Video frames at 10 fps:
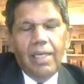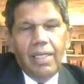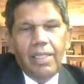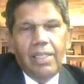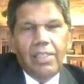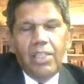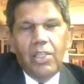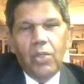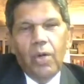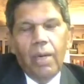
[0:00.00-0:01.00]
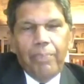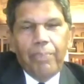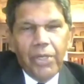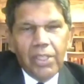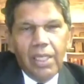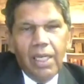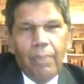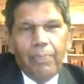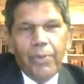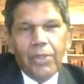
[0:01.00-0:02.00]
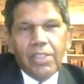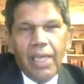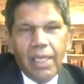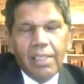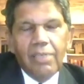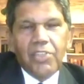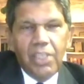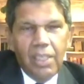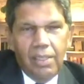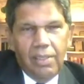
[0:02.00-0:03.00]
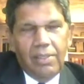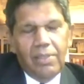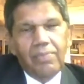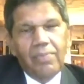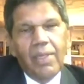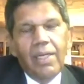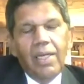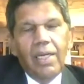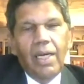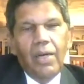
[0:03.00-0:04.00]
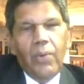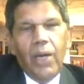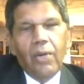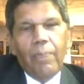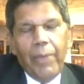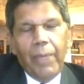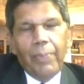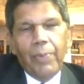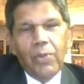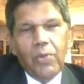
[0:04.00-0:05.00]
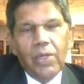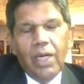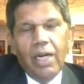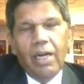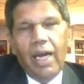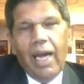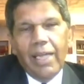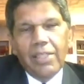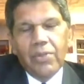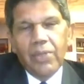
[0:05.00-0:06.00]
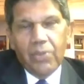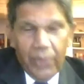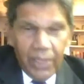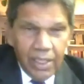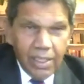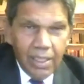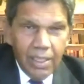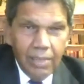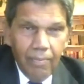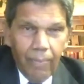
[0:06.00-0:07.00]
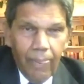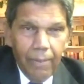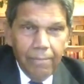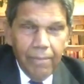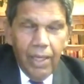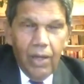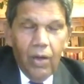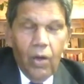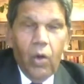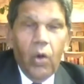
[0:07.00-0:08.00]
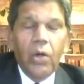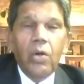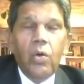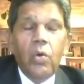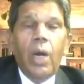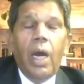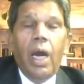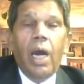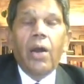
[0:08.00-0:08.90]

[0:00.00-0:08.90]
that you are putting a protective shield around people who are either at risk or who are